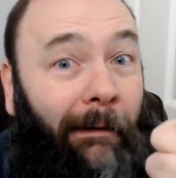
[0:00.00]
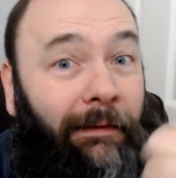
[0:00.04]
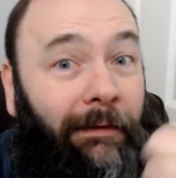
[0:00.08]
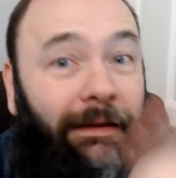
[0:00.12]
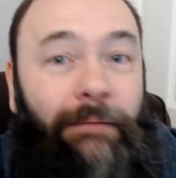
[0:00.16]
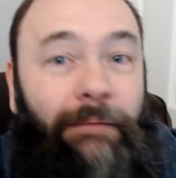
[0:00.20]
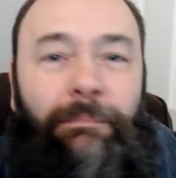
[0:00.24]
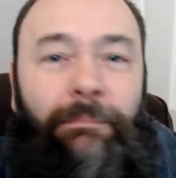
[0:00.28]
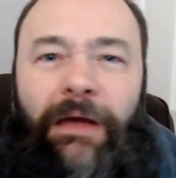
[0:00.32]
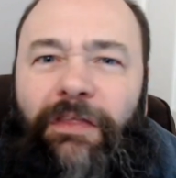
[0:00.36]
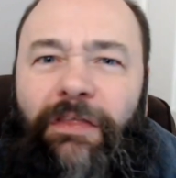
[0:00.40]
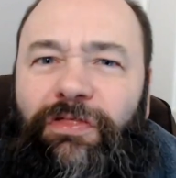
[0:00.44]

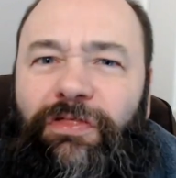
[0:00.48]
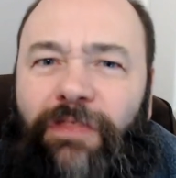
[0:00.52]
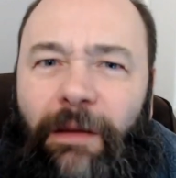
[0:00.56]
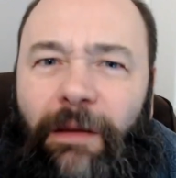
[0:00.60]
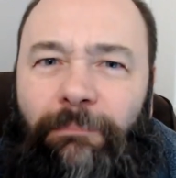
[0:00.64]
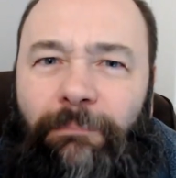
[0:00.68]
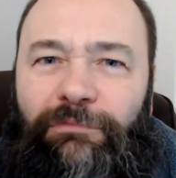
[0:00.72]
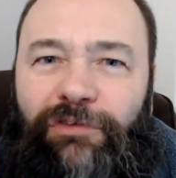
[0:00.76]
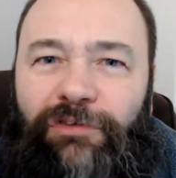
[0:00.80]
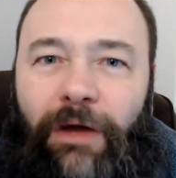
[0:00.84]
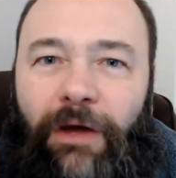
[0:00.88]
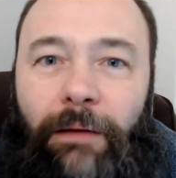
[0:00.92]
Give me a
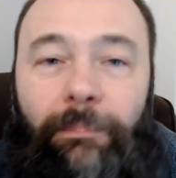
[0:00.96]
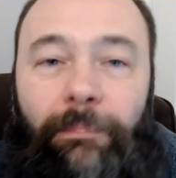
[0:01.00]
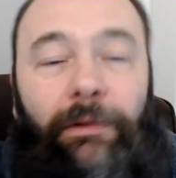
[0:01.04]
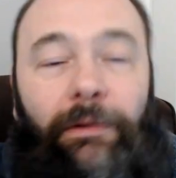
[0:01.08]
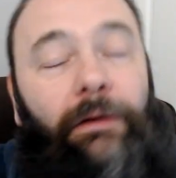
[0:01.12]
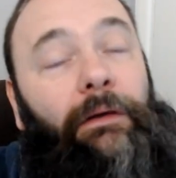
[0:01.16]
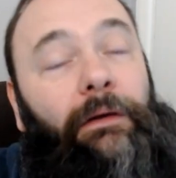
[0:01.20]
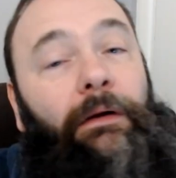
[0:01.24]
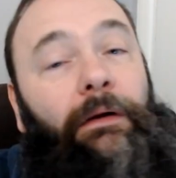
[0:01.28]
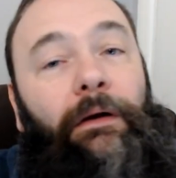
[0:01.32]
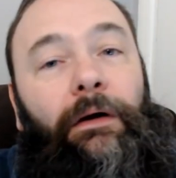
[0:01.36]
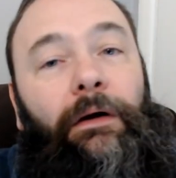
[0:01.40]
thumbs up.
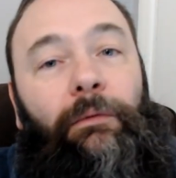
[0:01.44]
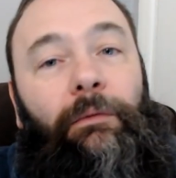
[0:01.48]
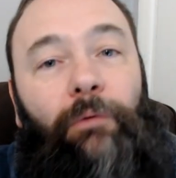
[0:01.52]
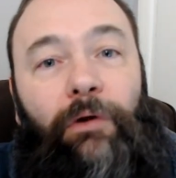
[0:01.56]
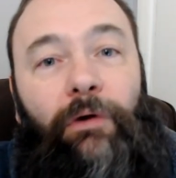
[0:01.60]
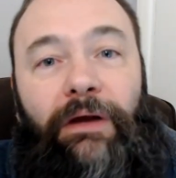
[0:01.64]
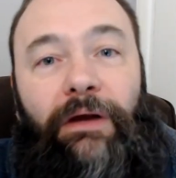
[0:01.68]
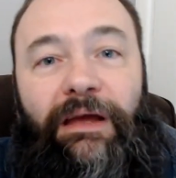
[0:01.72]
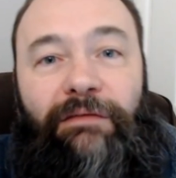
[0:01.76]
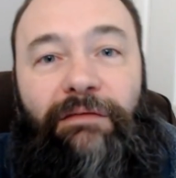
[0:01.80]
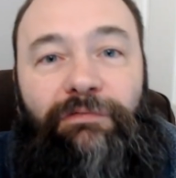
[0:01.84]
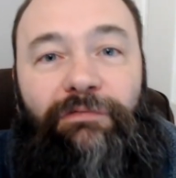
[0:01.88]

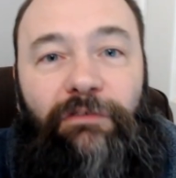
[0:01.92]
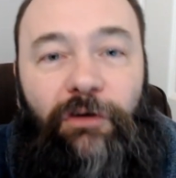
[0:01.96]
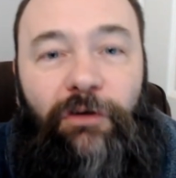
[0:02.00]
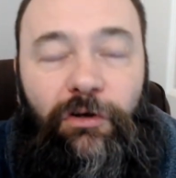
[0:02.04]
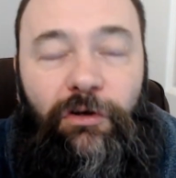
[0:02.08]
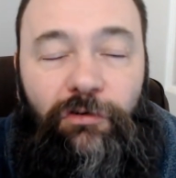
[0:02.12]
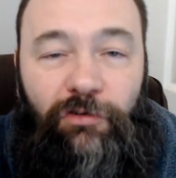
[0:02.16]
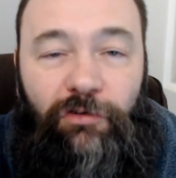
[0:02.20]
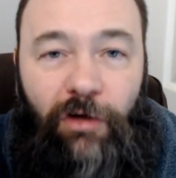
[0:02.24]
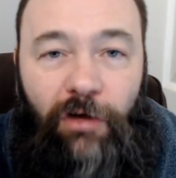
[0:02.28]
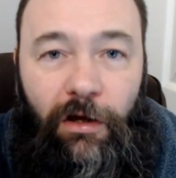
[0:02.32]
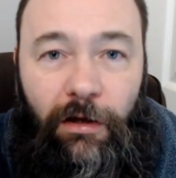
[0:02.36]
Why don't even
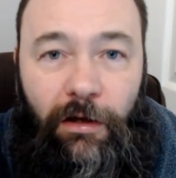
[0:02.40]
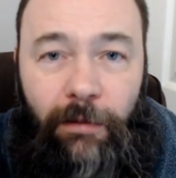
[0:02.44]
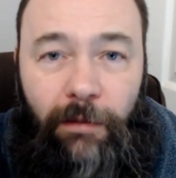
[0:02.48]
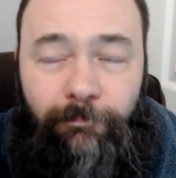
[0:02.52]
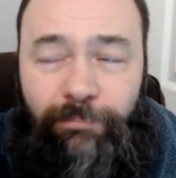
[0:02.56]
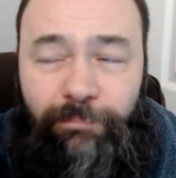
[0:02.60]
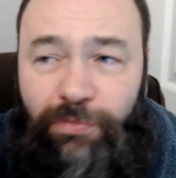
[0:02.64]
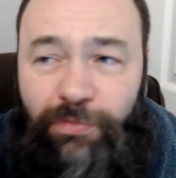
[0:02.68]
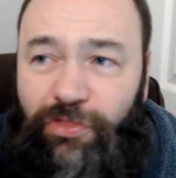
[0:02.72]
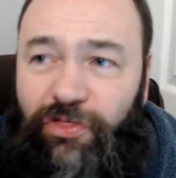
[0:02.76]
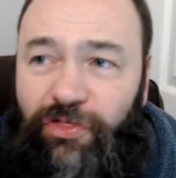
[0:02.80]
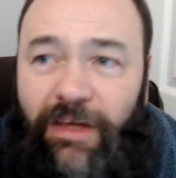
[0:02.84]

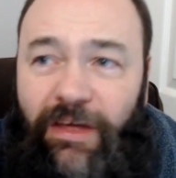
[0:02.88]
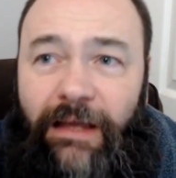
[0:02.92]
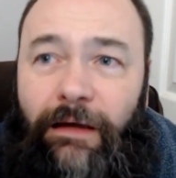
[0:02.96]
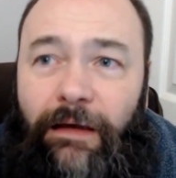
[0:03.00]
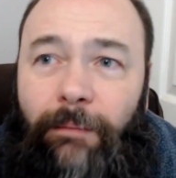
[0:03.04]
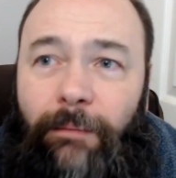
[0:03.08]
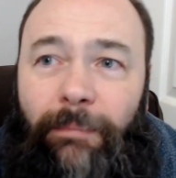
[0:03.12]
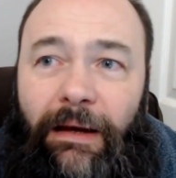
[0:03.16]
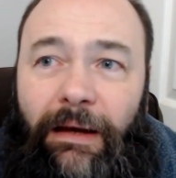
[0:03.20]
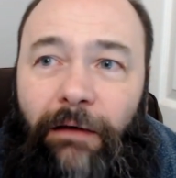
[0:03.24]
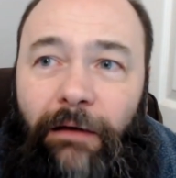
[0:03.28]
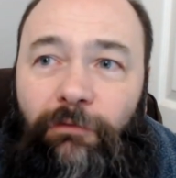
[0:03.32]
um, think
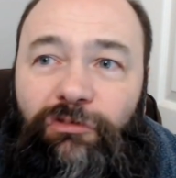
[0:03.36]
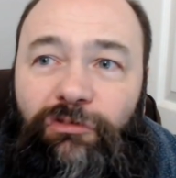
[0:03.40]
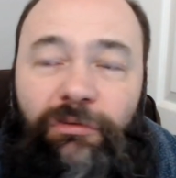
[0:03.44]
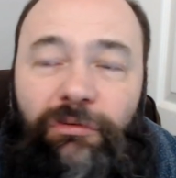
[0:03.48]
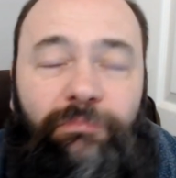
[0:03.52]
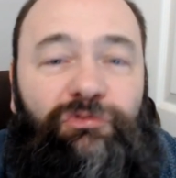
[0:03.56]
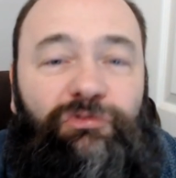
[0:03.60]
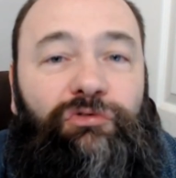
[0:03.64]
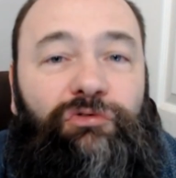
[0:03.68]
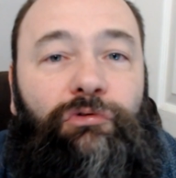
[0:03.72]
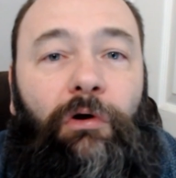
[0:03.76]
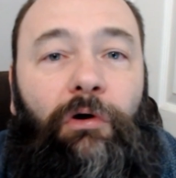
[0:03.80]
about
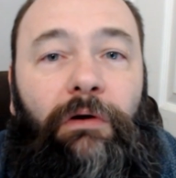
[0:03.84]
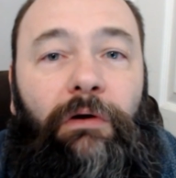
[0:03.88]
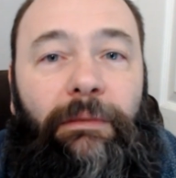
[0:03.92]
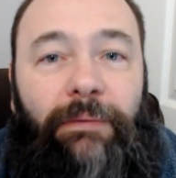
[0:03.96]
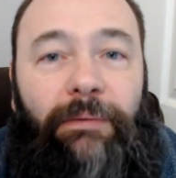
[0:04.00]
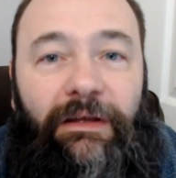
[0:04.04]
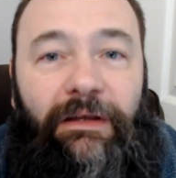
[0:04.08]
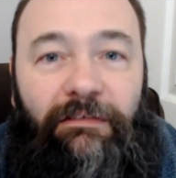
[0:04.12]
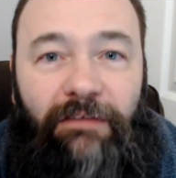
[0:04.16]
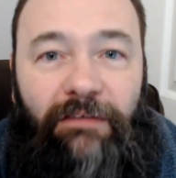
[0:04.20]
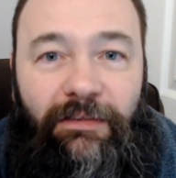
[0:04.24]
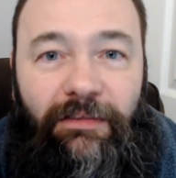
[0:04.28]

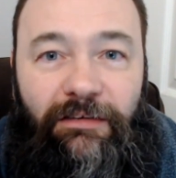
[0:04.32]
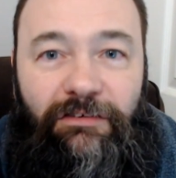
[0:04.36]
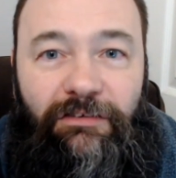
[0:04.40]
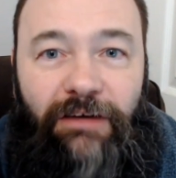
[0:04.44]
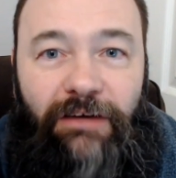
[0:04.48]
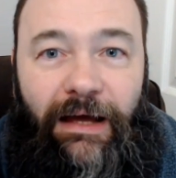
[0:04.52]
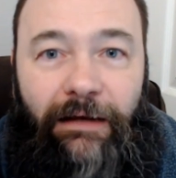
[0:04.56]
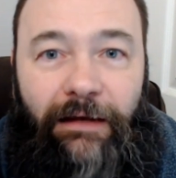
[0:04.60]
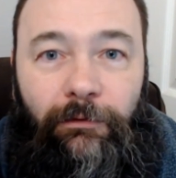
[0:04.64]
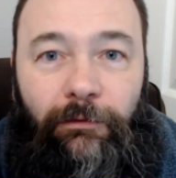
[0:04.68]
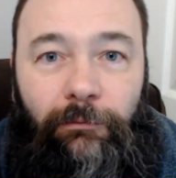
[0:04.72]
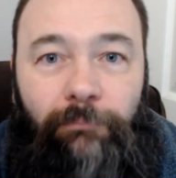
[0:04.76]
subscribing to the
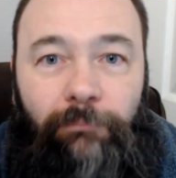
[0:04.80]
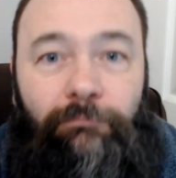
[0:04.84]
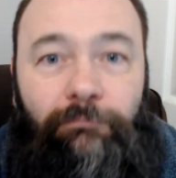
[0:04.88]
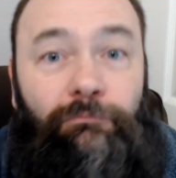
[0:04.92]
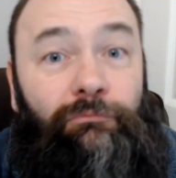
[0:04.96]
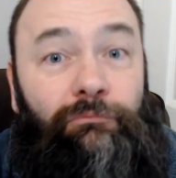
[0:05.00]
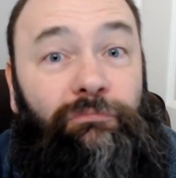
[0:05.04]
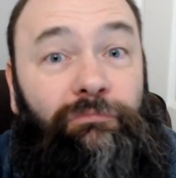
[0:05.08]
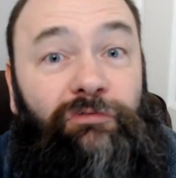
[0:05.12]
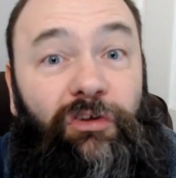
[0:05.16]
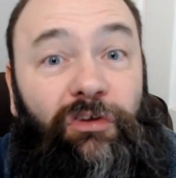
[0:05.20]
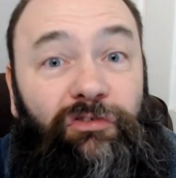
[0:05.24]
channel?
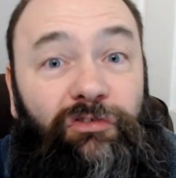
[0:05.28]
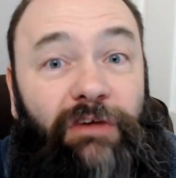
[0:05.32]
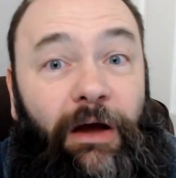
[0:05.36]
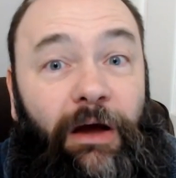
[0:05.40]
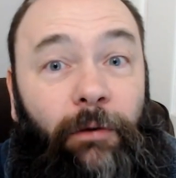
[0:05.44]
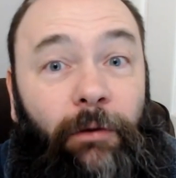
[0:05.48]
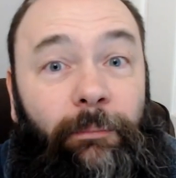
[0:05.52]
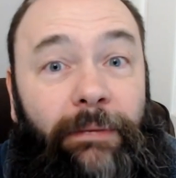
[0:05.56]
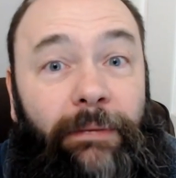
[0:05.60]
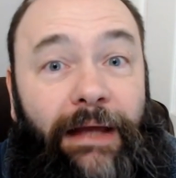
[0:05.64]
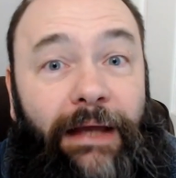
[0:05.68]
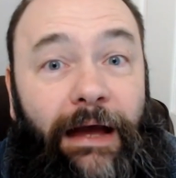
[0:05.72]
It does
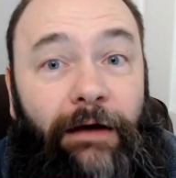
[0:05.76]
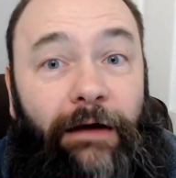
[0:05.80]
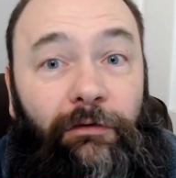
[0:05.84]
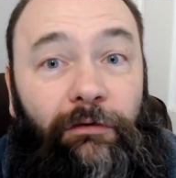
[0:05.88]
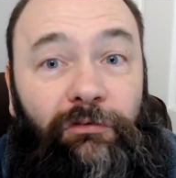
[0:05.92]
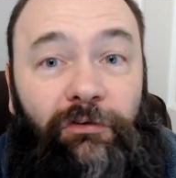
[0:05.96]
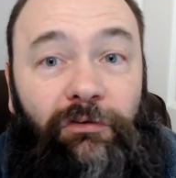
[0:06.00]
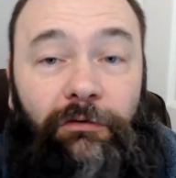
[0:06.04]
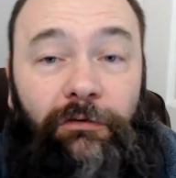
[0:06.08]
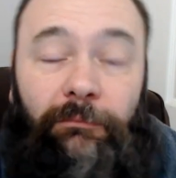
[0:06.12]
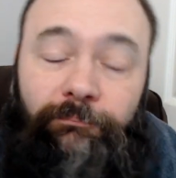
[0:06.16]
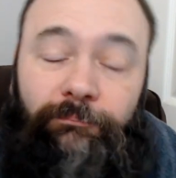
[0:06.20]
help me
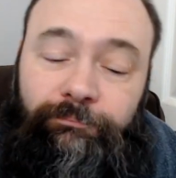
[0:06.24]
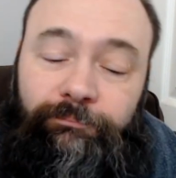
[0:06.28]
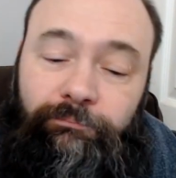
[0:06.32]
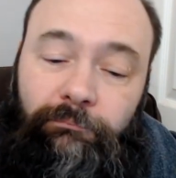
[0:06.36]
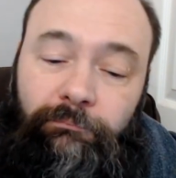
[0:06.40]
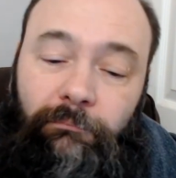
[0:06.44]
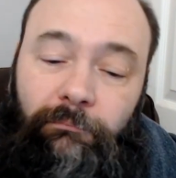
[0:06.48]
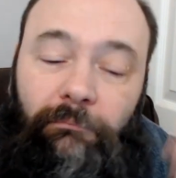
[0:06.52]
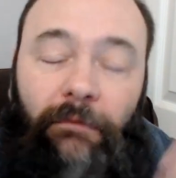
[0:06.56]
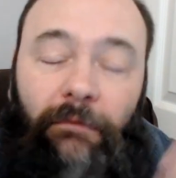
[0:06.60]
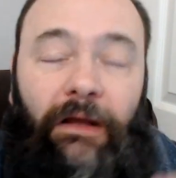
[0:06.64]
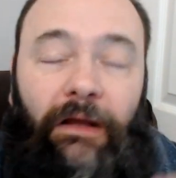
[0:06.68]
out.
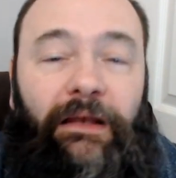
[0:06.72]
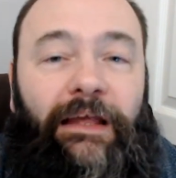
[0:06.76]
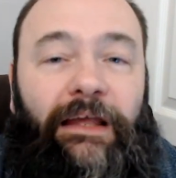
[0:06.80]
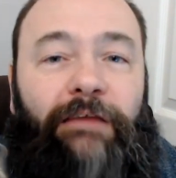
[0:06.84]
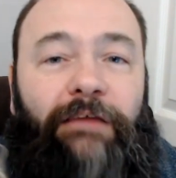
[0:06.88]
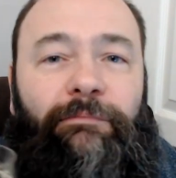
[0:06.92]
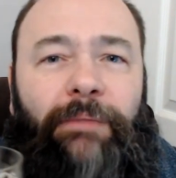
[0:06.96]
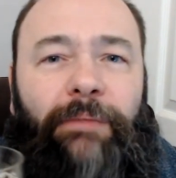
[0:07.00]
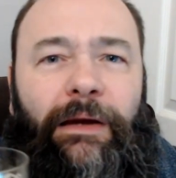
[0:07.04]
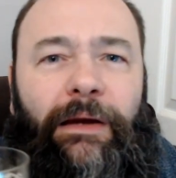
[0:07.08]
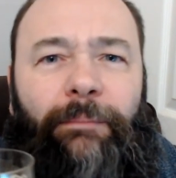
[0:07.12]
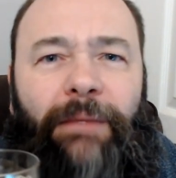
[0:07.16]

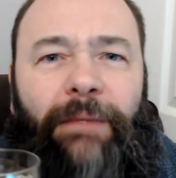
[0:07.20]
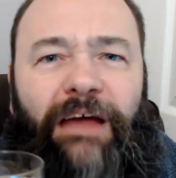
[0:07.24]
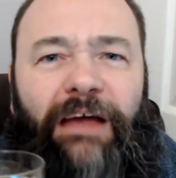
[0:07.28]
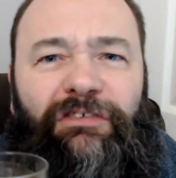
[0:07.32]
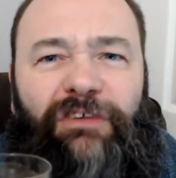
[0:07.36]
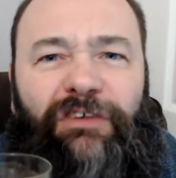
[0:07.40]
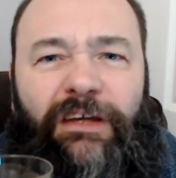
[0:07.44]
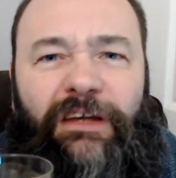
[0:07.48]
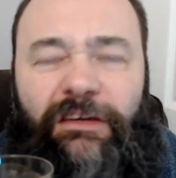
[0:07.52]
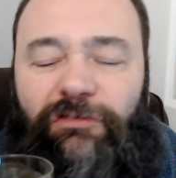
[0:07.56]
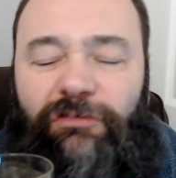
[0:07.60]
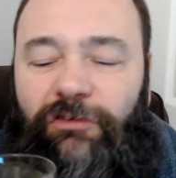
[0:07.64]
Leave me a
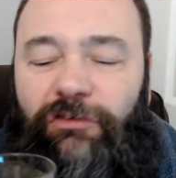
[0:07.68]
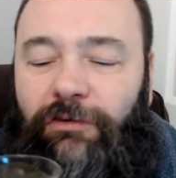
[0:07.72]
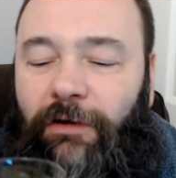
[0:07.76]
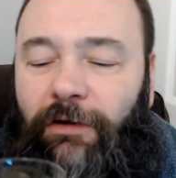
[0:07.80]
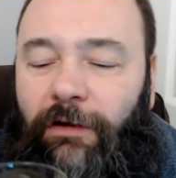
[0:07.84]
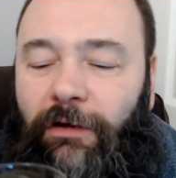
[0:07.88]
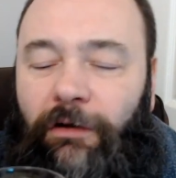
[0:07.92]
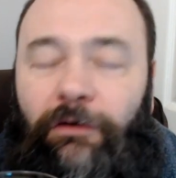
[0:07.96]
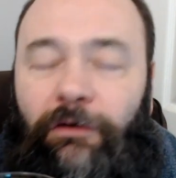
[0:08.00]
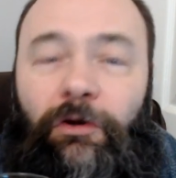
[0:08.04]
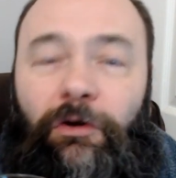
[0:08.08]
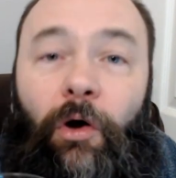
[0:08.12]
message,
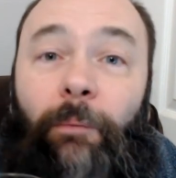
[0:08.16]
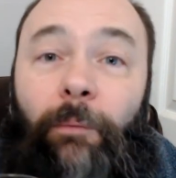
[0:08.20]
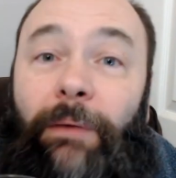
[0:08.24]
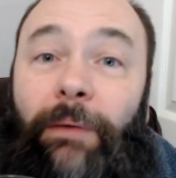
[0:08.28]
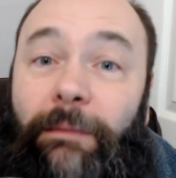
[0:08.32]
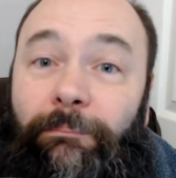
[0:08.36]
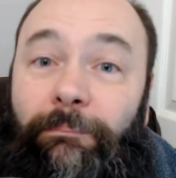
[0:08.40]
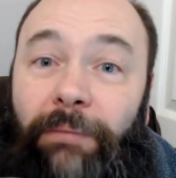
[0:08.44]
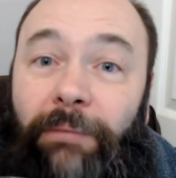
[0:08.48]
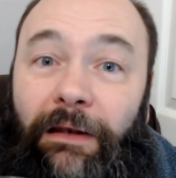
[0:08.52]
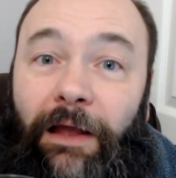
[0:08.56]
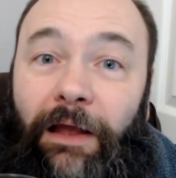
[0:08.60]

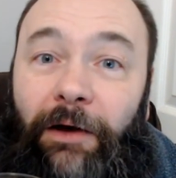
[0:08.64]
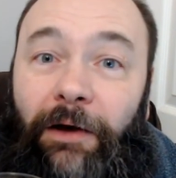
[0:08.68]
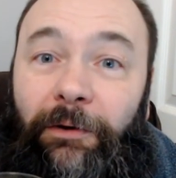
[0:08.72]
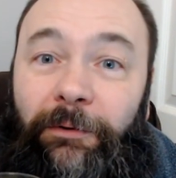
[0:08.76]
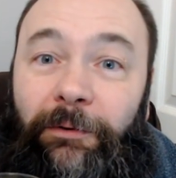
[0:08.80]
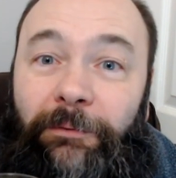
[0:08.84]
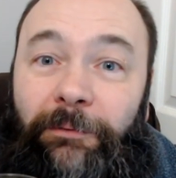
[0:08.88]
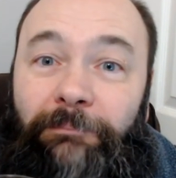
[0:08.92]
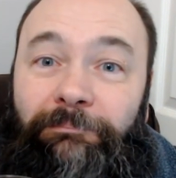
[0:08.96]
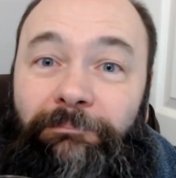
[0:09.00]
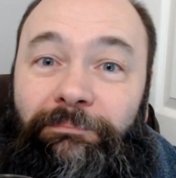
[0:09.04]
comment below.